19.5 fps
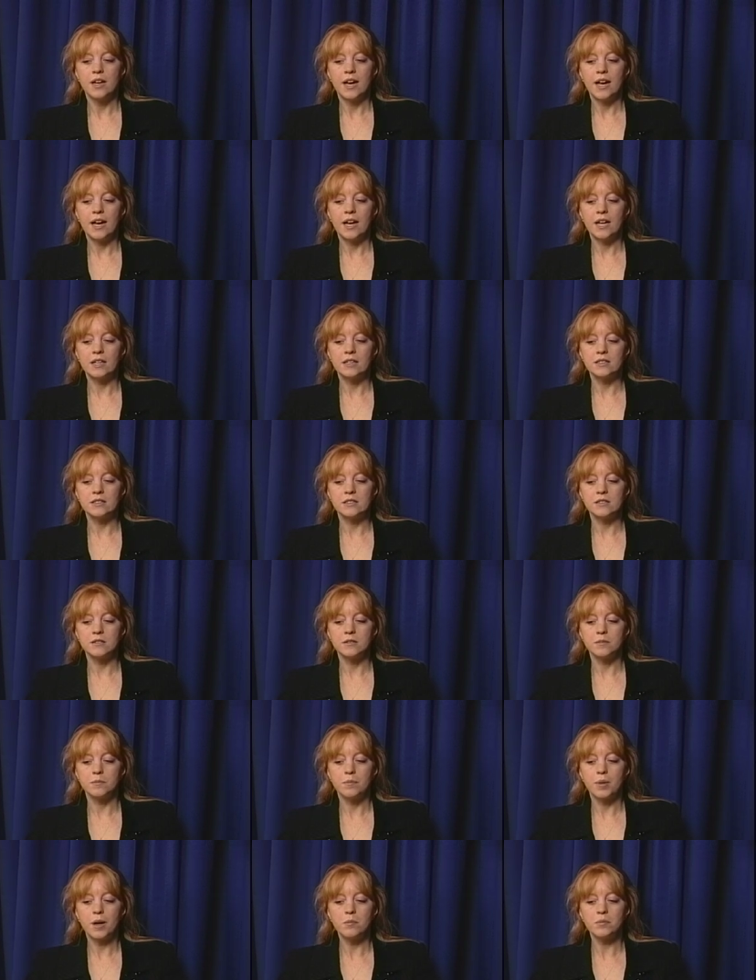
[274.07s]
and
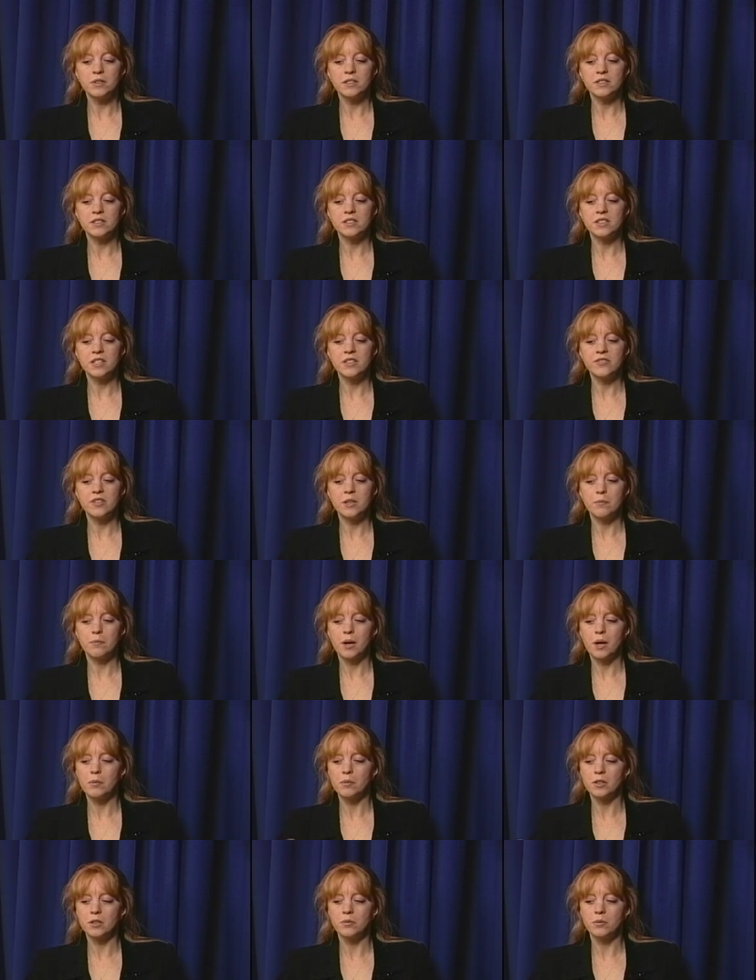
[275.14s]
public TV and
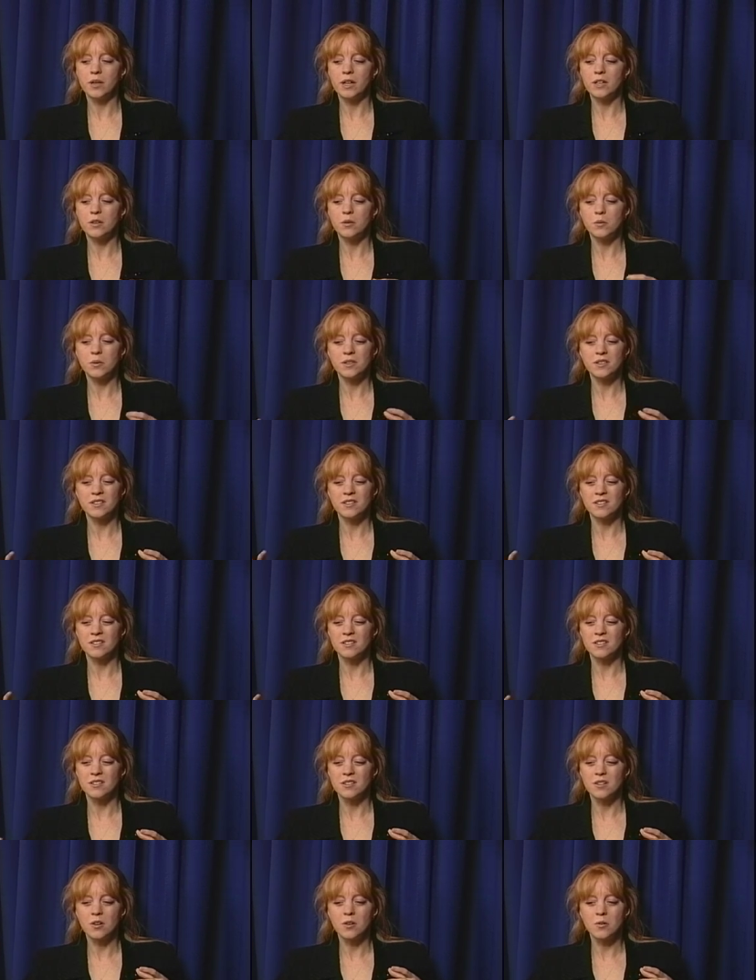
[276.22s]
public radio wasn't
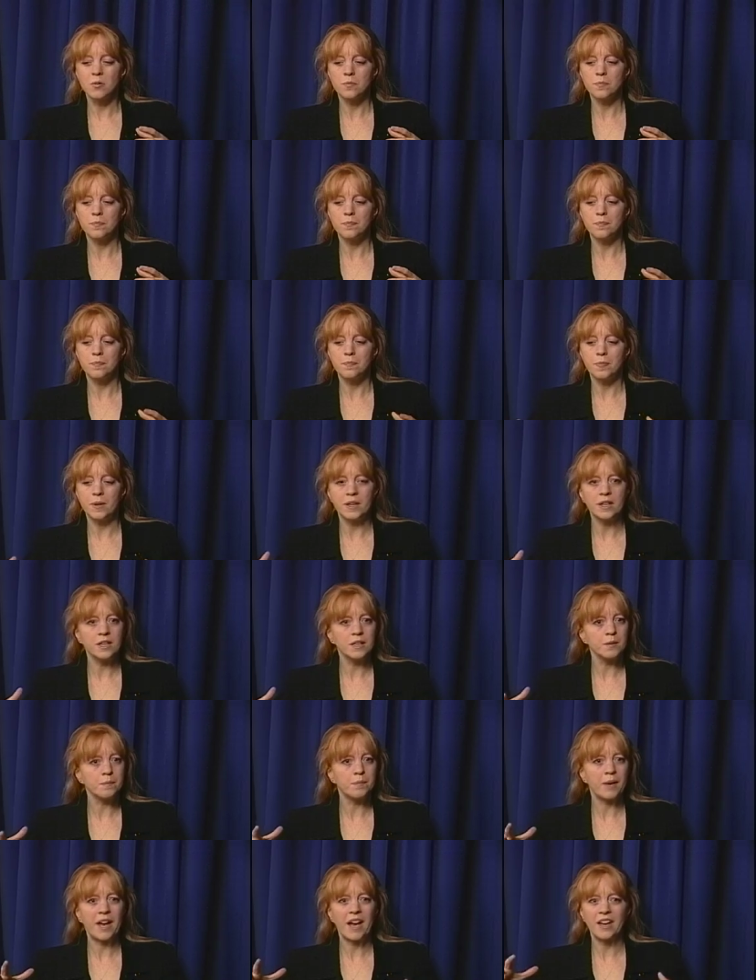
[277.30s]
so
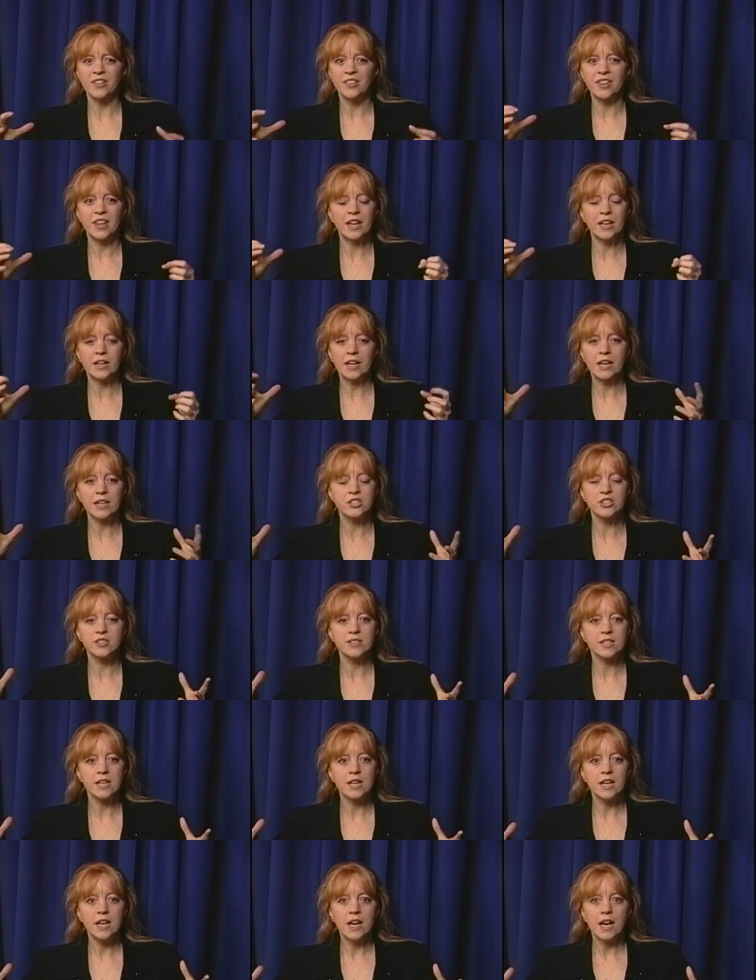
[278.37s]
big back then. I
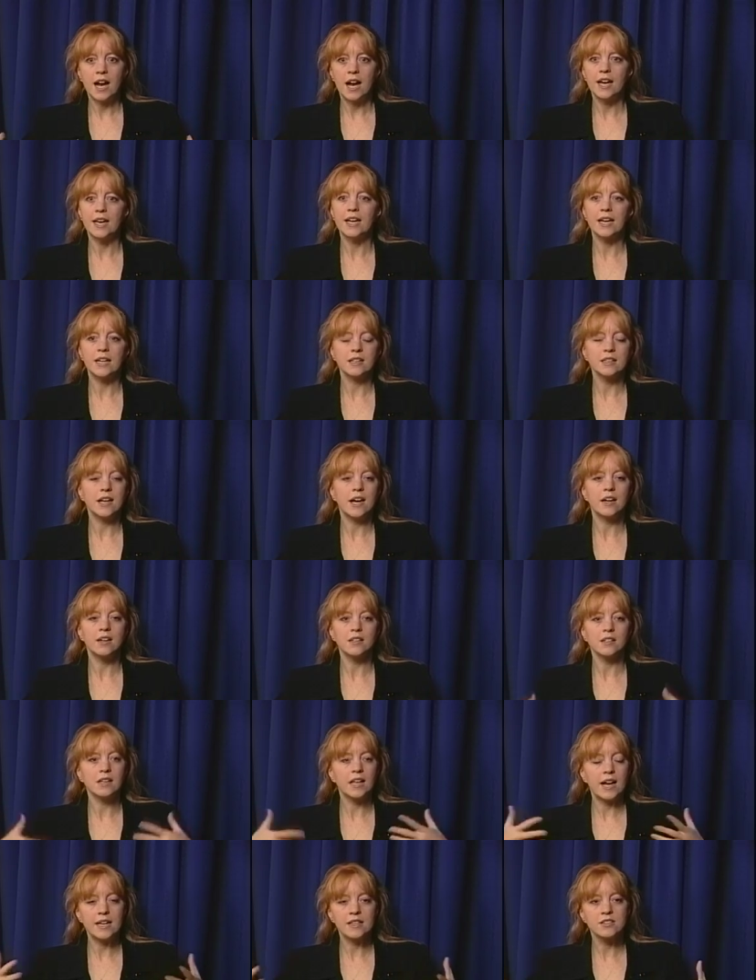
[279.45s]
had a lot of
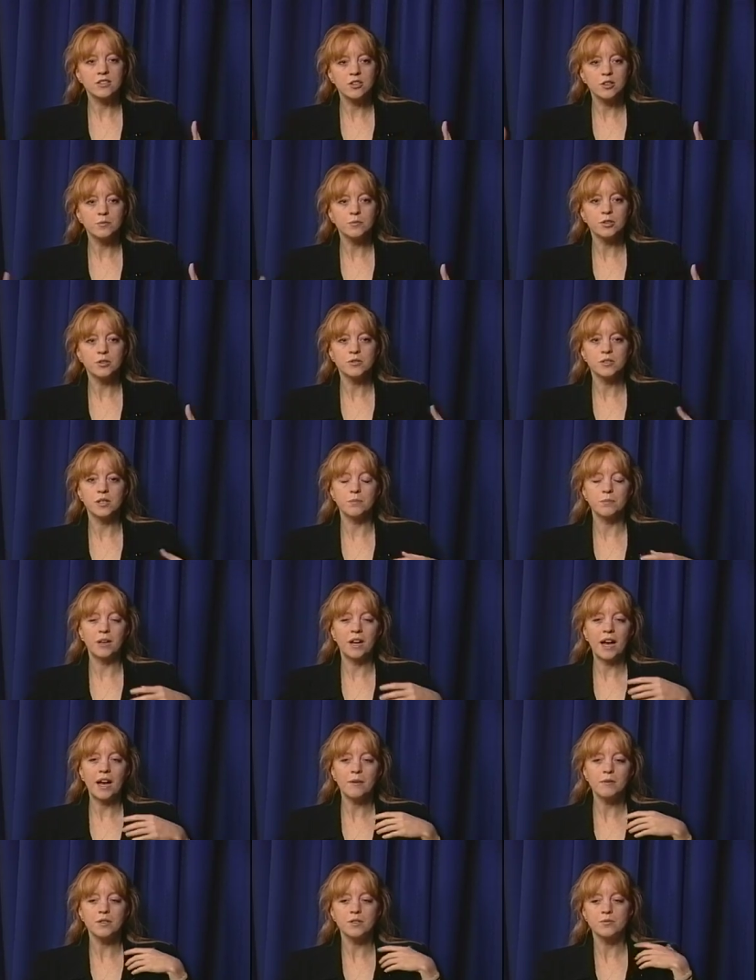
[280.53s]
classical music, but
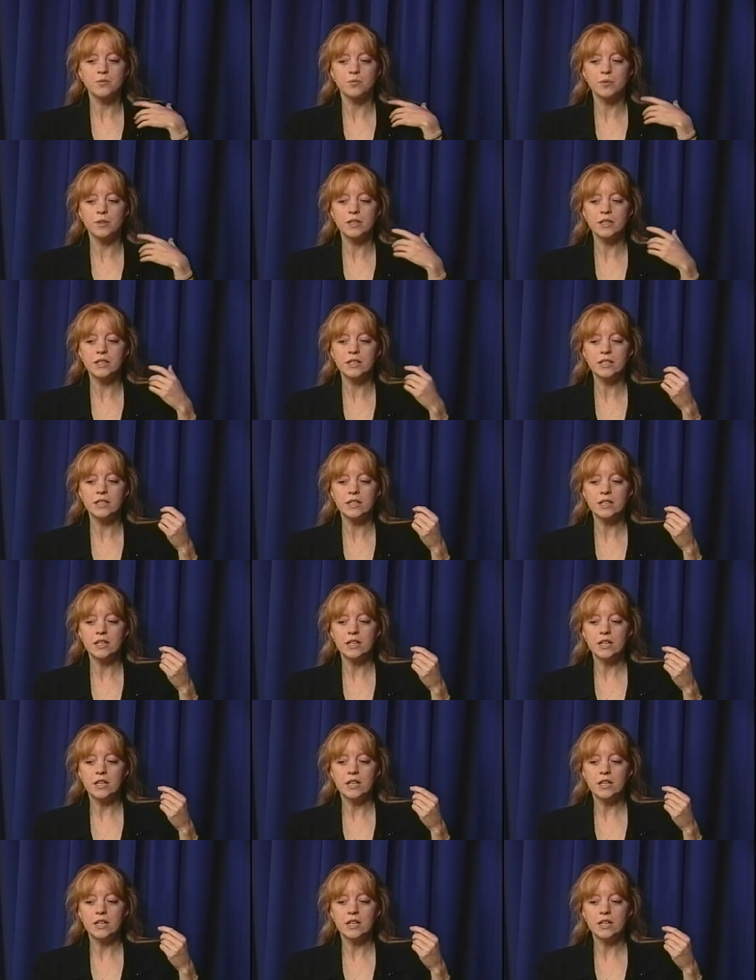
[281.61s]
I was really,